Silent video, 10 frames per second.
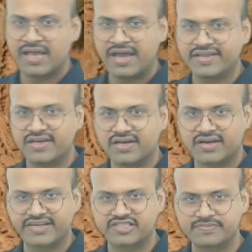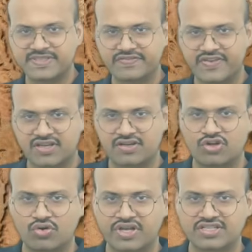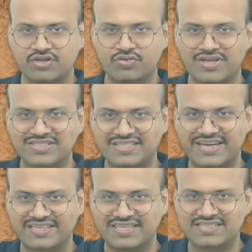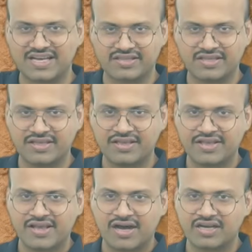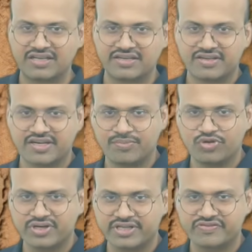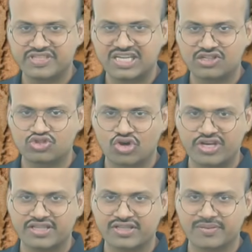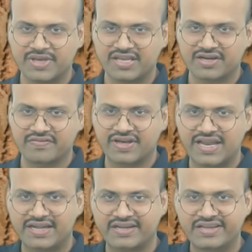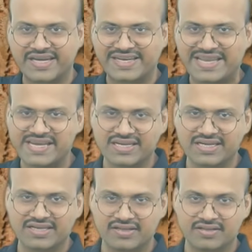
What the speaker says: and here at a specific location you can see that these are the tributaries which are joining the main river at 90 degree.